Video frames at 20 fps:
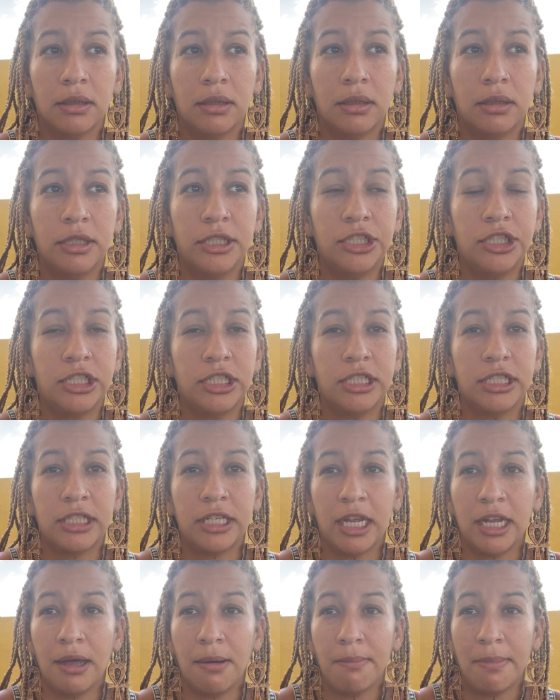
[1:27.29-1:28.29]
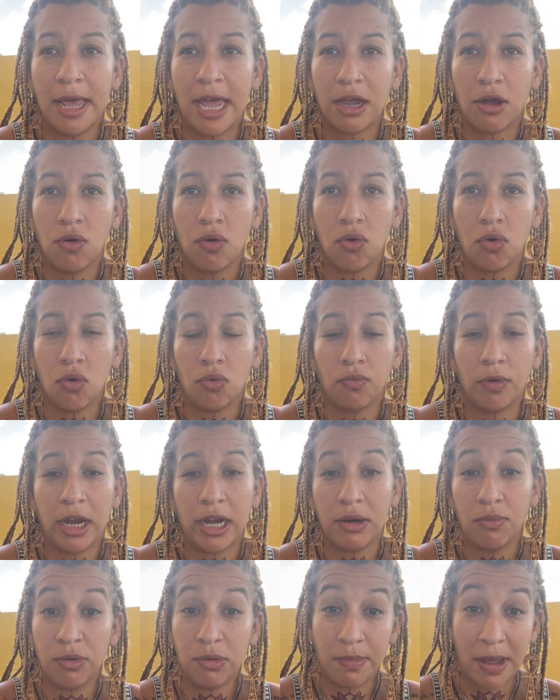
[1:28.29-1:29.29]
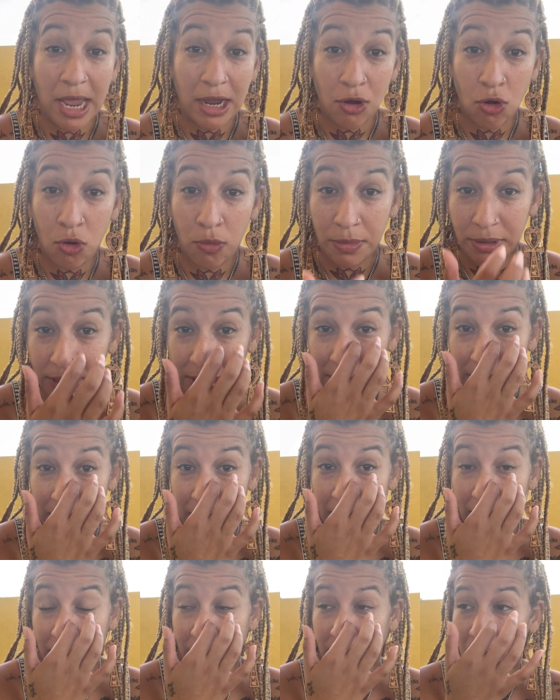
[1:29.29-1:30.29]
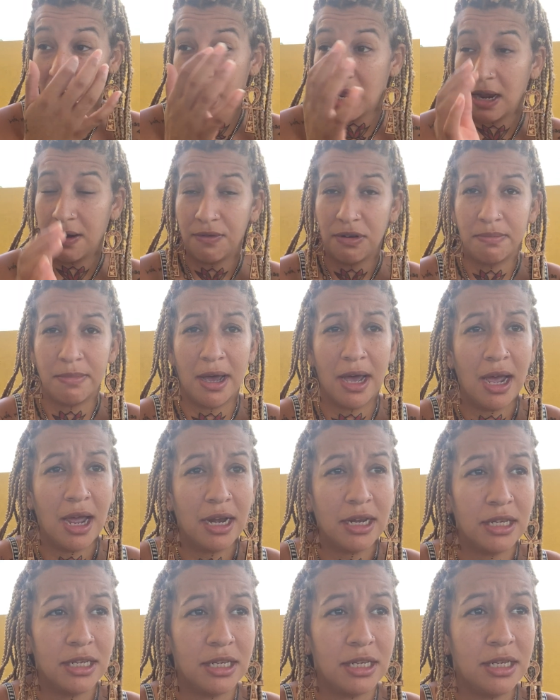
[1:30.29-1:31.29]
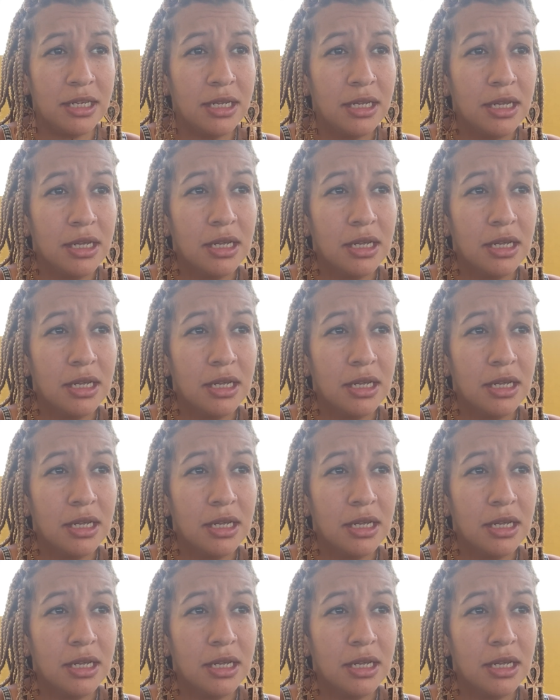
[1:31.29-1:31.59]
Let's just say I'm back home, right? We back home in the States. Hey, everybody,